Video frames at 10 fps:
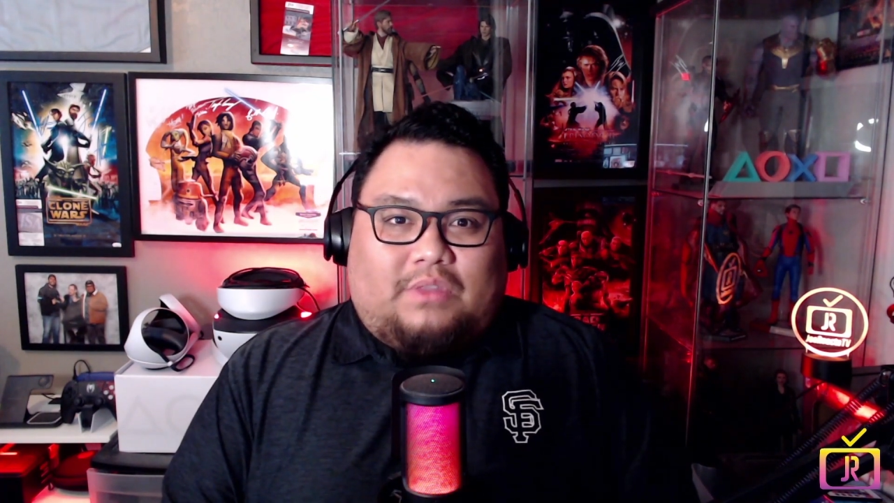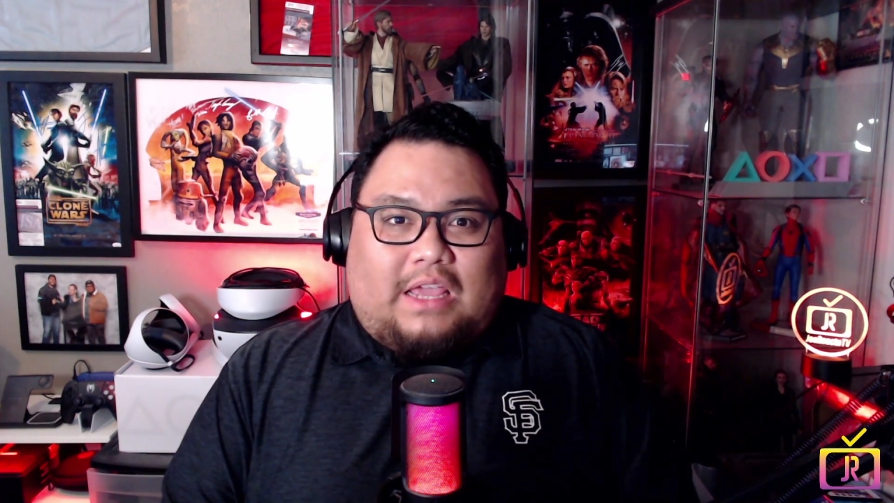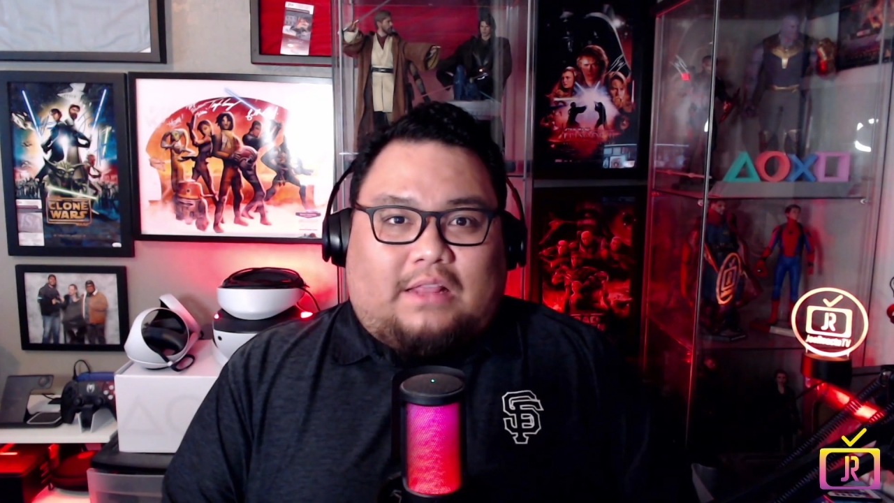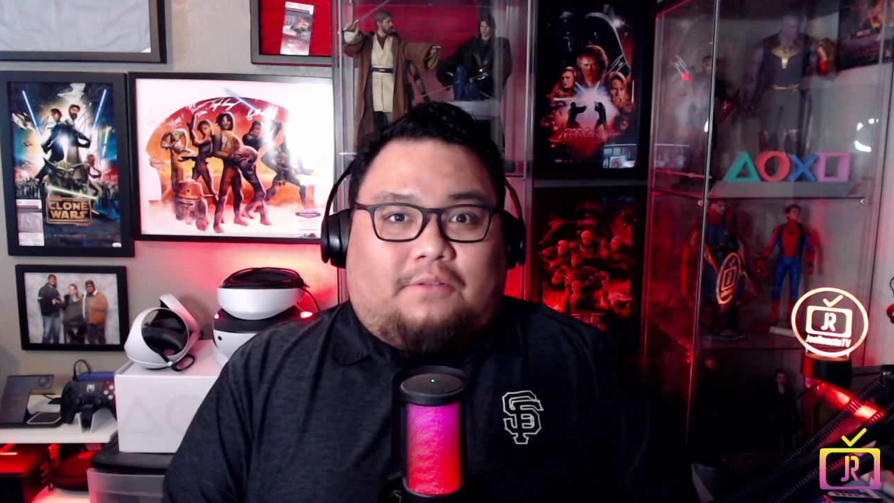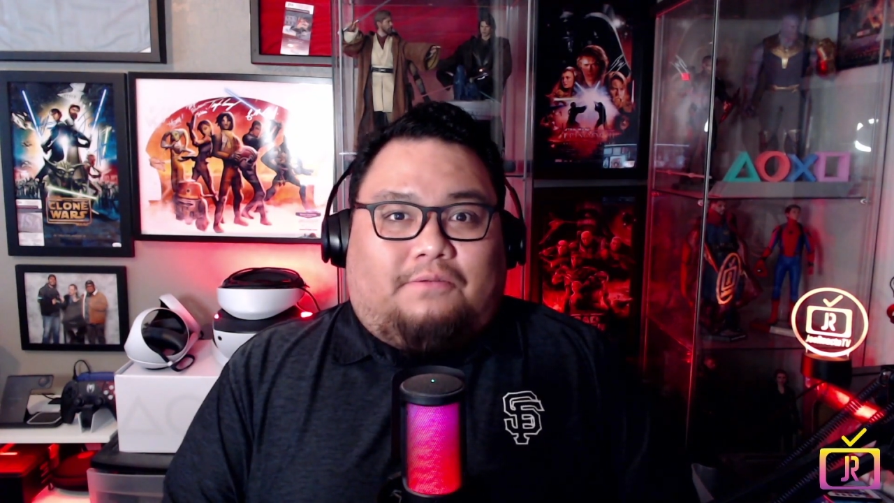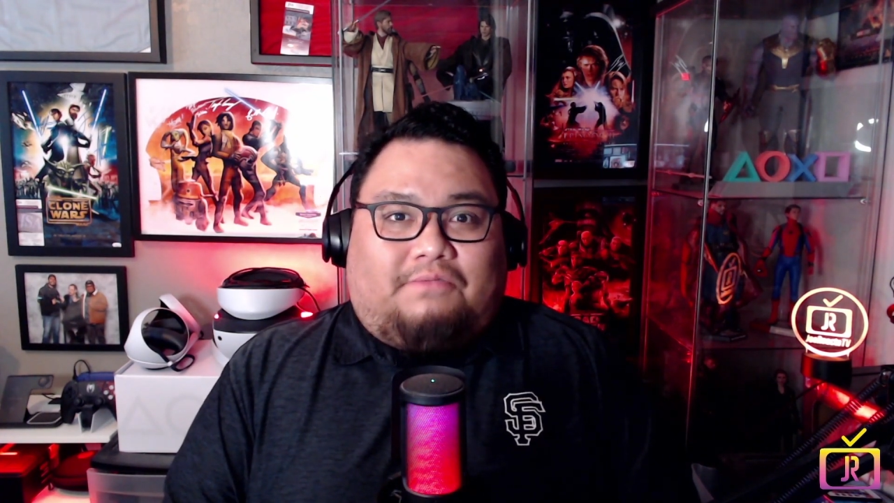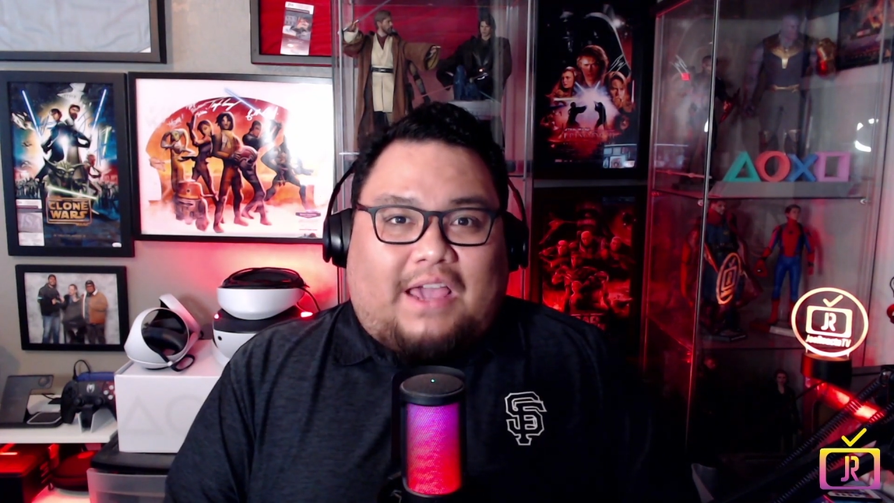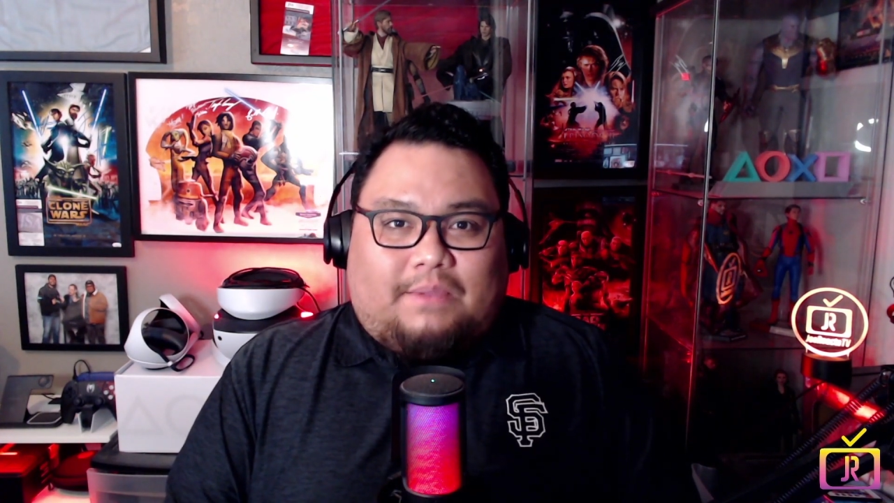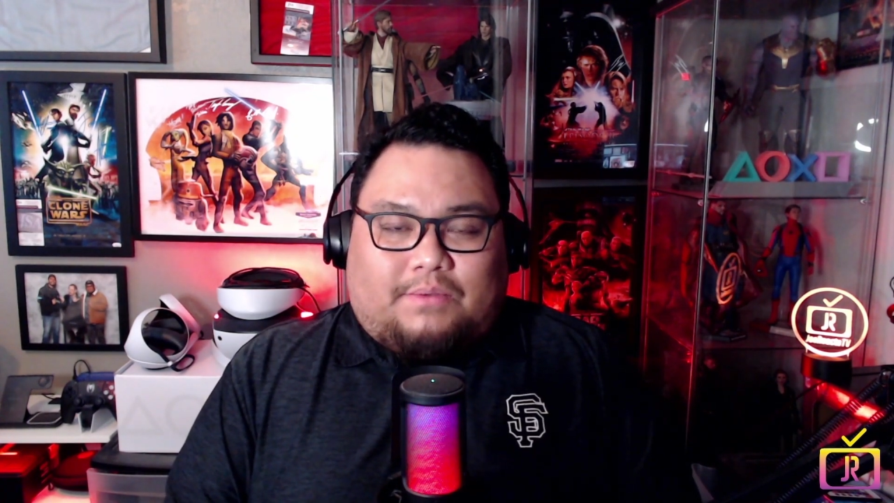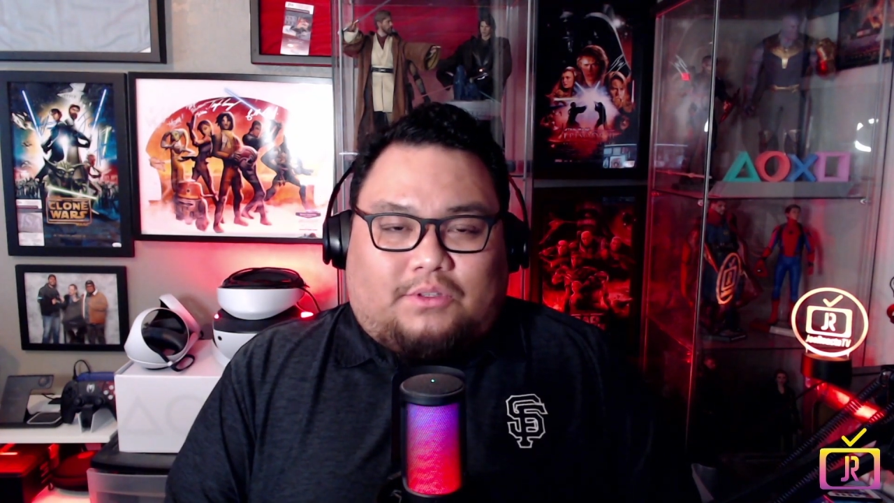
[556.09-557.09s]
and the
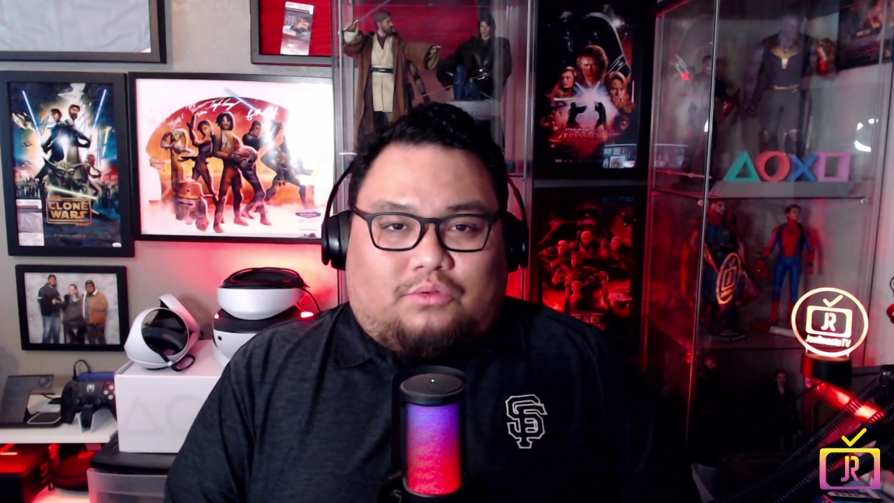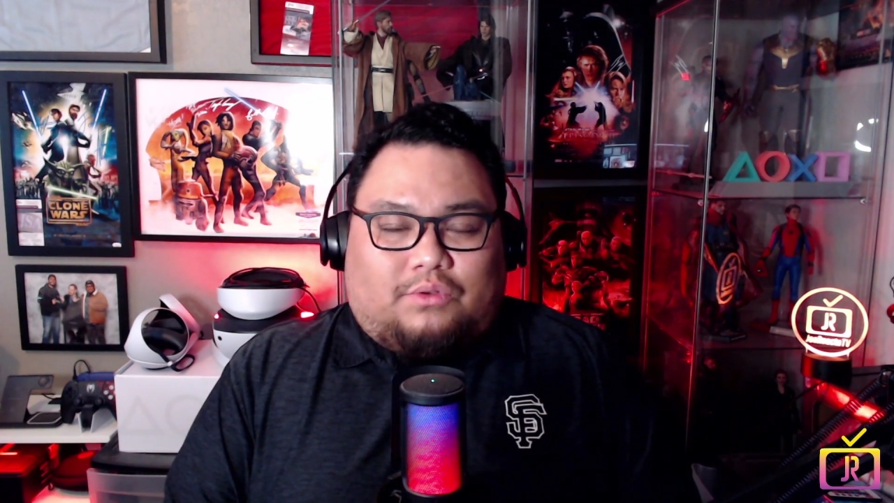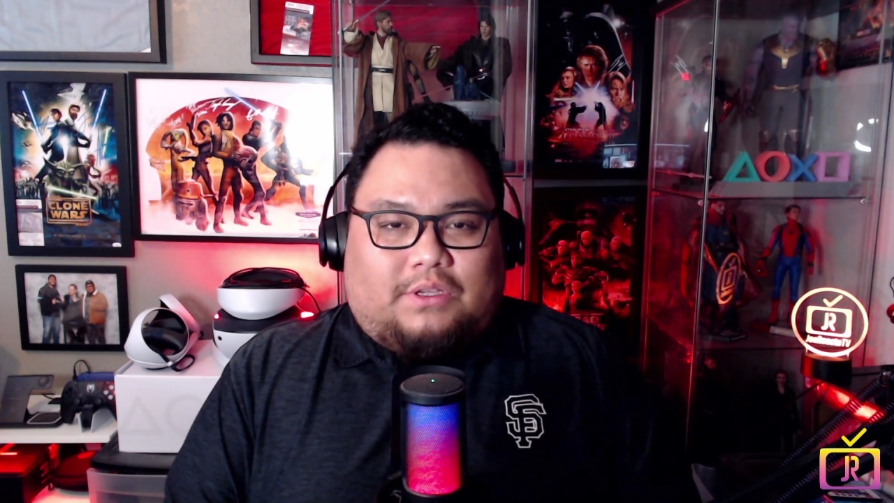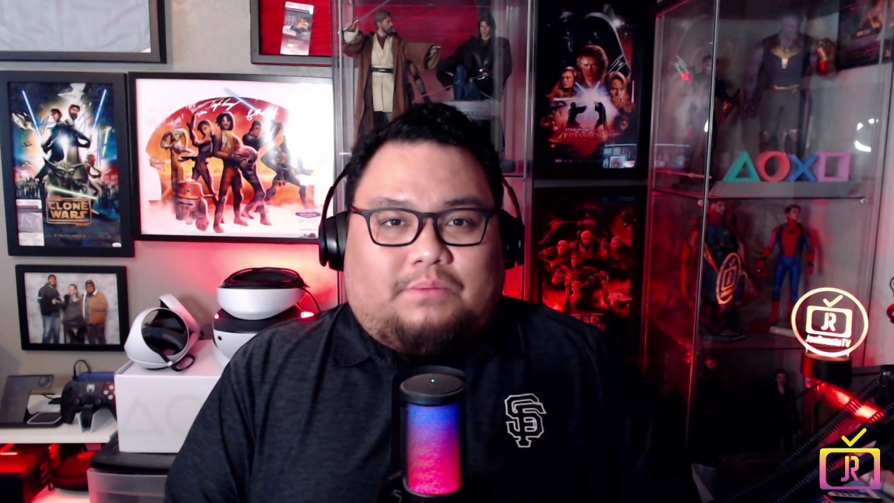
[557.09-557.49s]
fight between